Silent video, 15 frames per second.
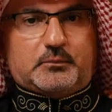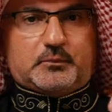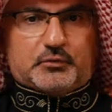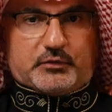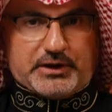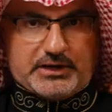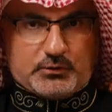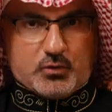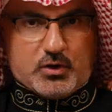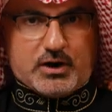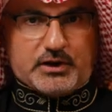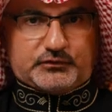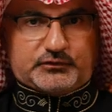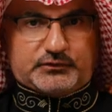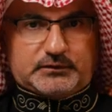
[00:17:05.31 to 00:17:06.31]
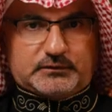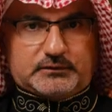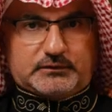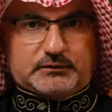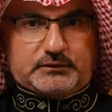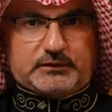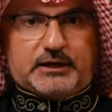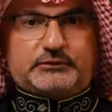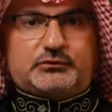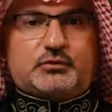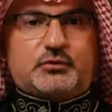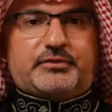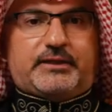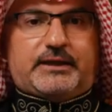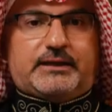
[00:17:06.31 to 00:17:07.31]
brainwashed not
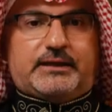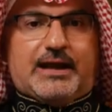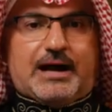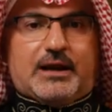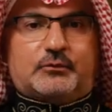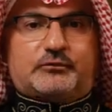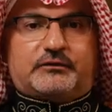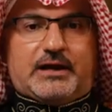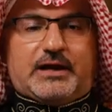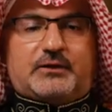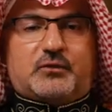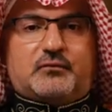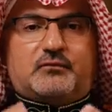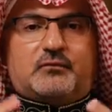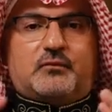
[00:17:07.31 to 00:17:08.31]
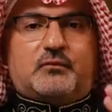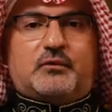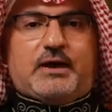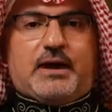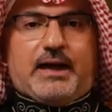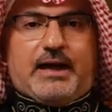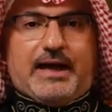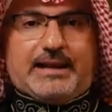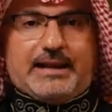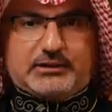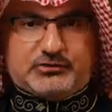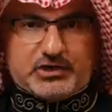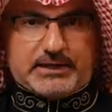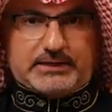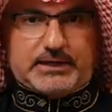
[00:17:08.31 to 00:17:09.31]
to think outside of an
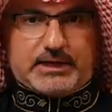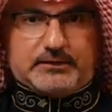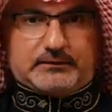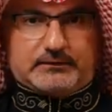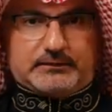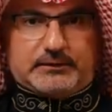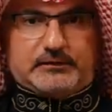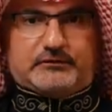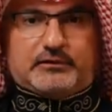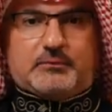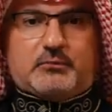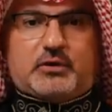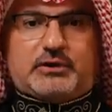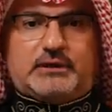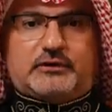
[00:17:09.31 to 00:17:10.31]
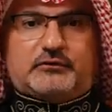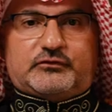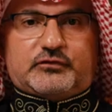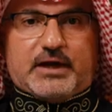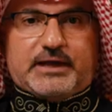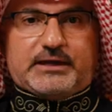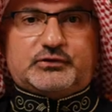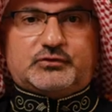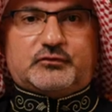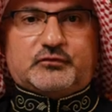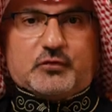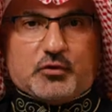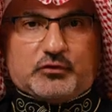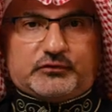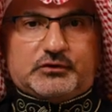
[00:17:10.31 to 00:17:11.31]
agenda that somebody is trying to
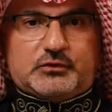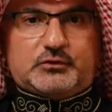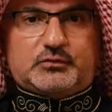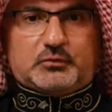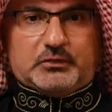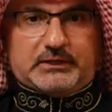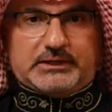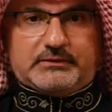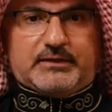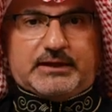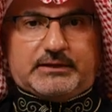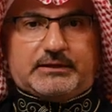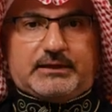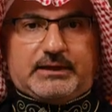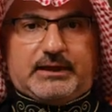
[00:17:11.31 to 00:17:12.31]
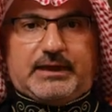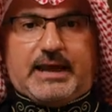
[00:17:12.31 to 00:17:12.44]
force you to believe in.